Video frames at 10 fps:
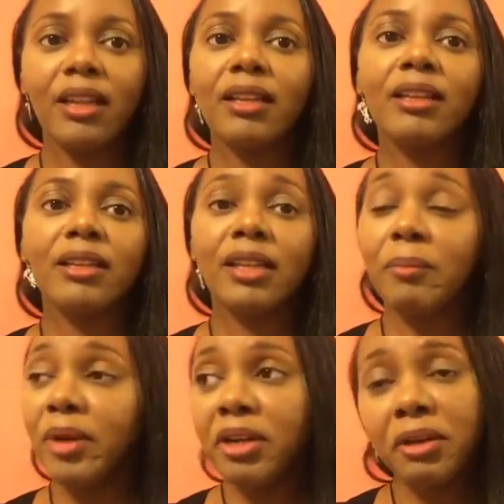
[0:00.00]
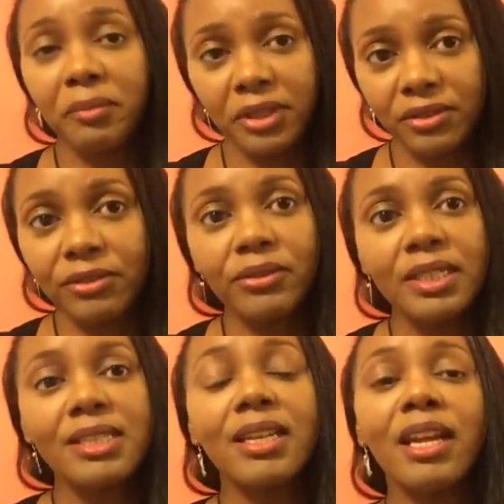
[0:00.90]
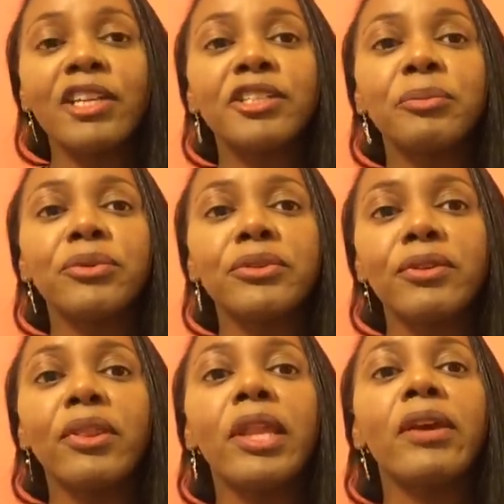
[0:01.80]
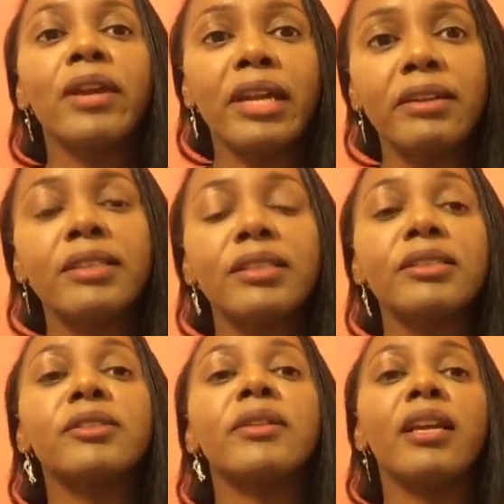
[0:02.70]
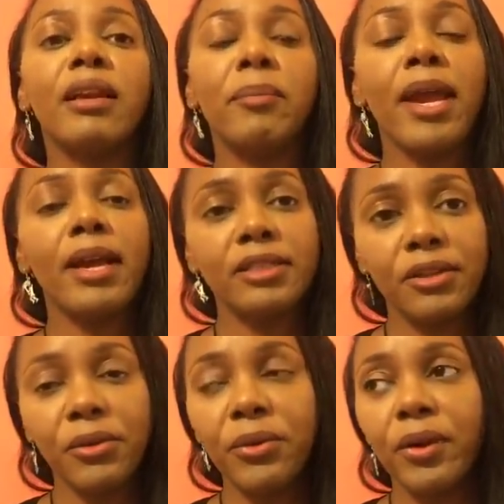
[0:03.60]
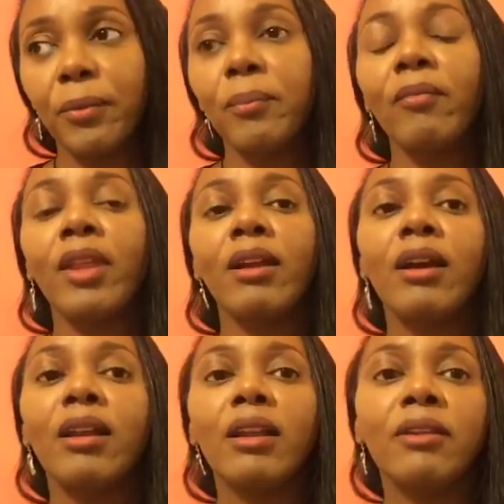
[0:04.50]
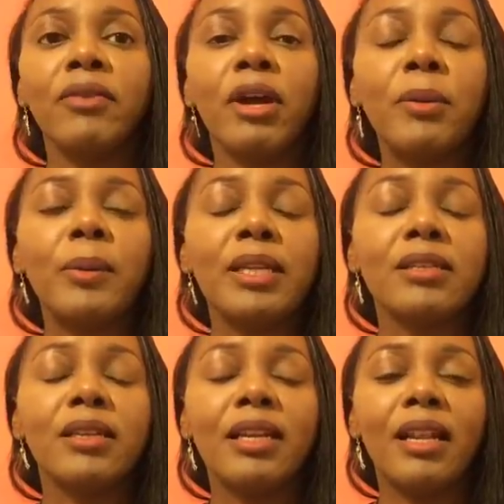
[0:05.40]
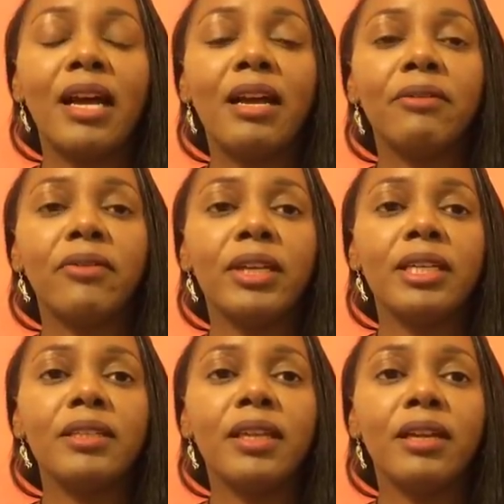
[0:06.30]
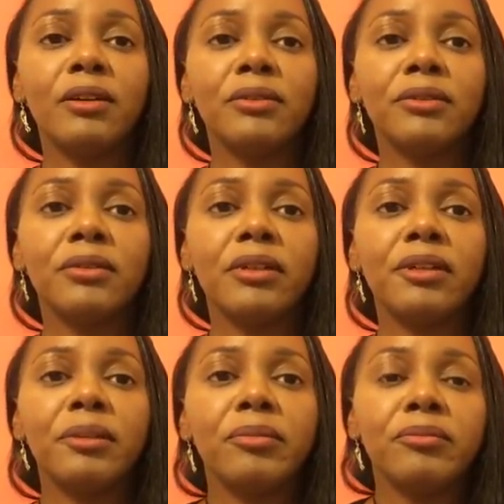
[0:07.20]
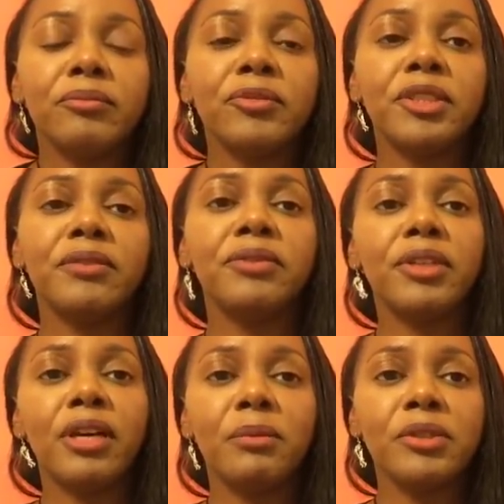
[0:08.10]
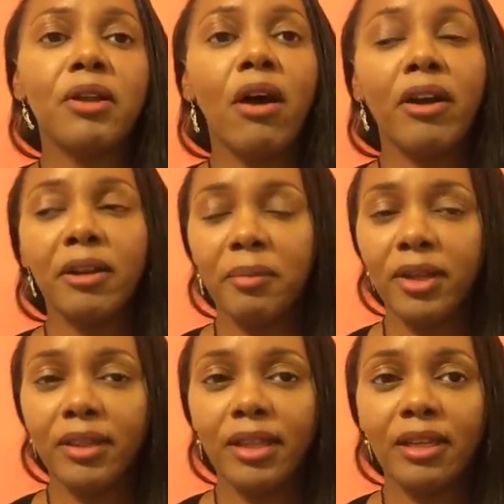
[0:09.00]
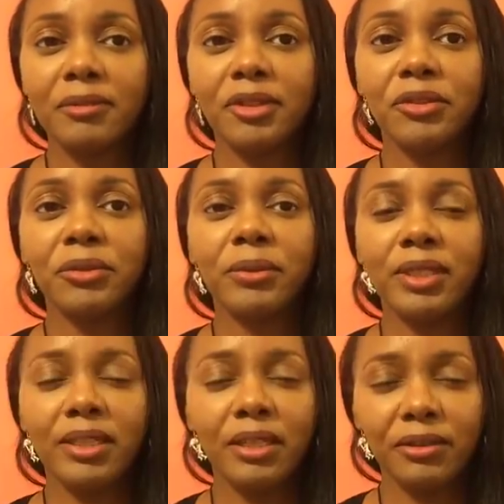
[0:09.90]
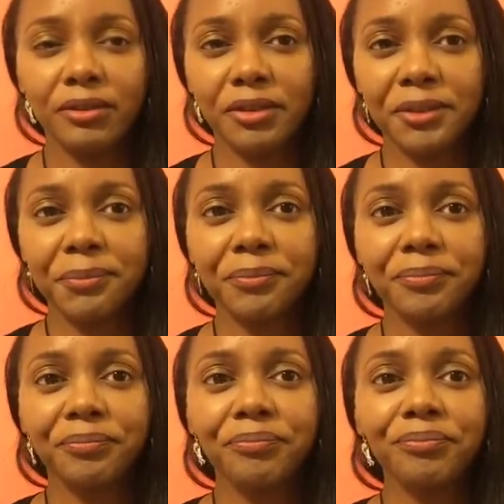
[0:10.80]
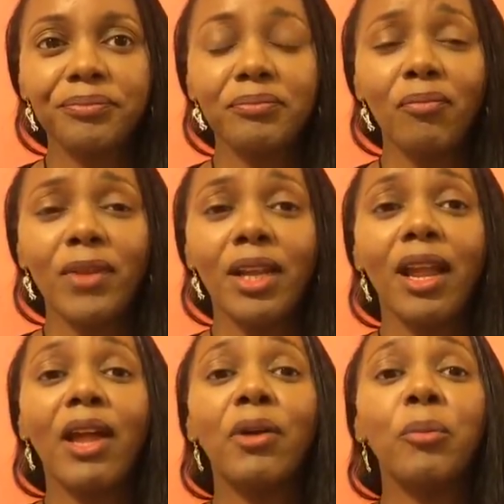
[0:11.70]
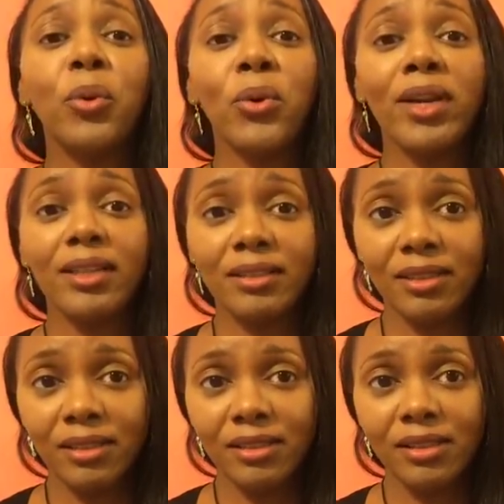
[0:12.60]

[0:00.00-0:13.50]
They become historians and experts on their heritage so they can pass it on. Now, if y'all were listening to live feed, the elder Chief John was talking about that, the storytellers, and how important it is